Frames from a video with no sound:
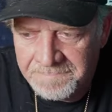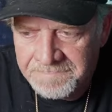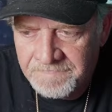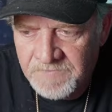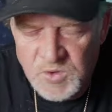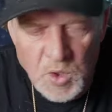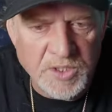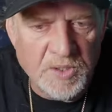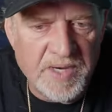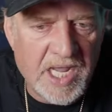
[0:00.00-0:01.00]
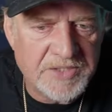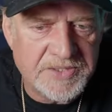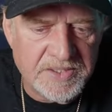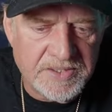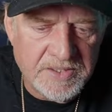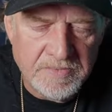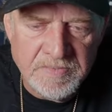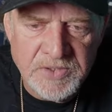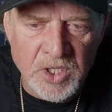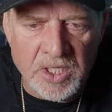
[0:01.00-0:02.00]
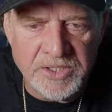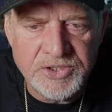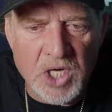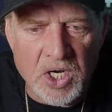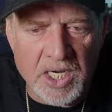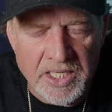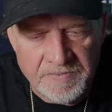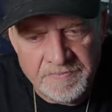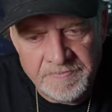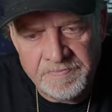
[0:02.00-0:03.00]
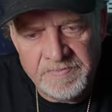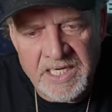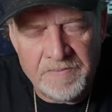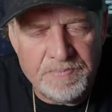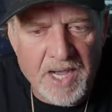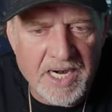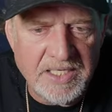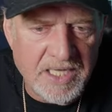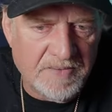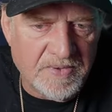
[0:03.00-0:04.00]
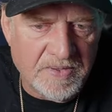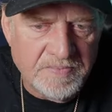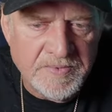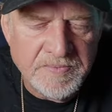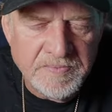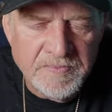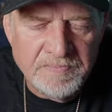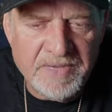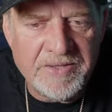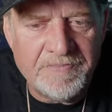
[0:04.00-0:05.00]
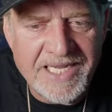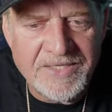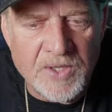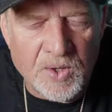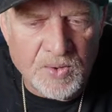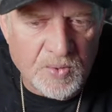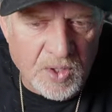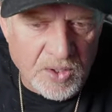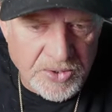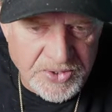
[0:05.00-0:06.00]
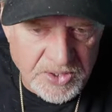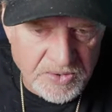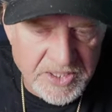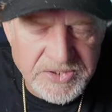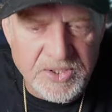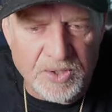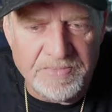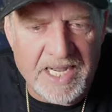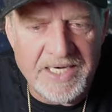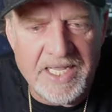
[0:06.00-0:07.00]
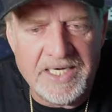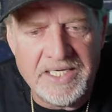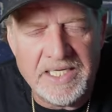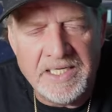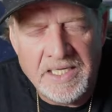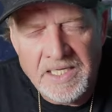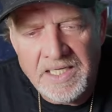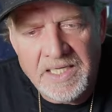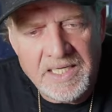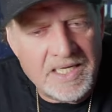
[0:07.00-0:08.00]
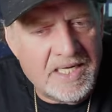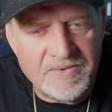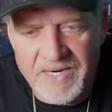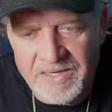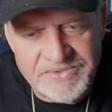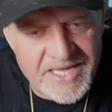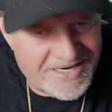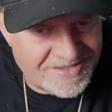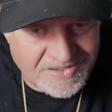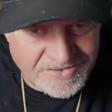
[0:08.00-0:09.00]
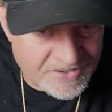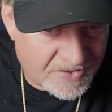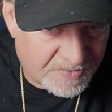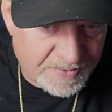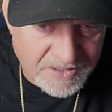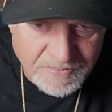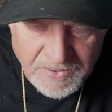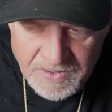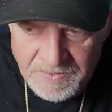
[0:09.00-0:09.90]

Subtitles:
George Onassis? John, meaning body double, by the man the whole world knew that stole my identity at around 10 years old, people.